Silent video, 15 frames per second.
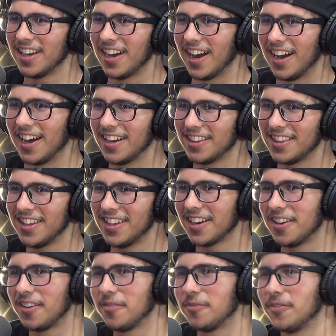I think
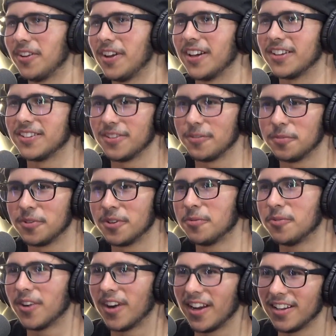I got to the point
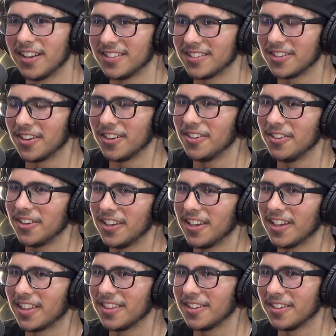where I started looking
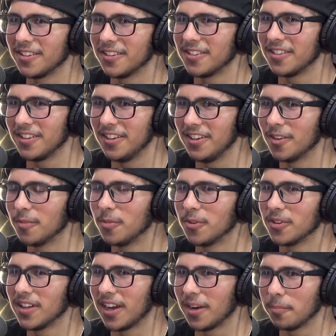at the leaderboard,
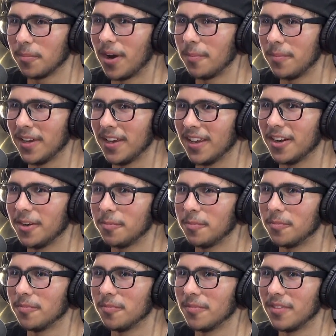like popping it up.
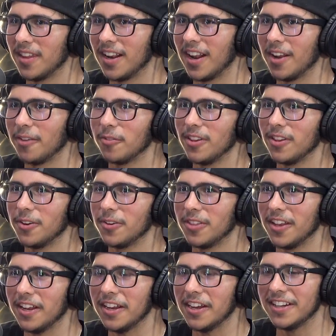Then I reload the
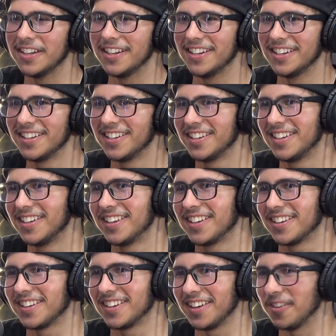gun.
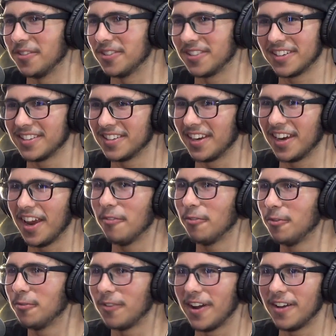It was because like every
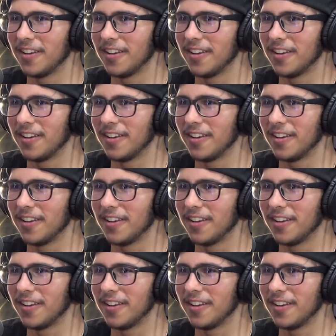5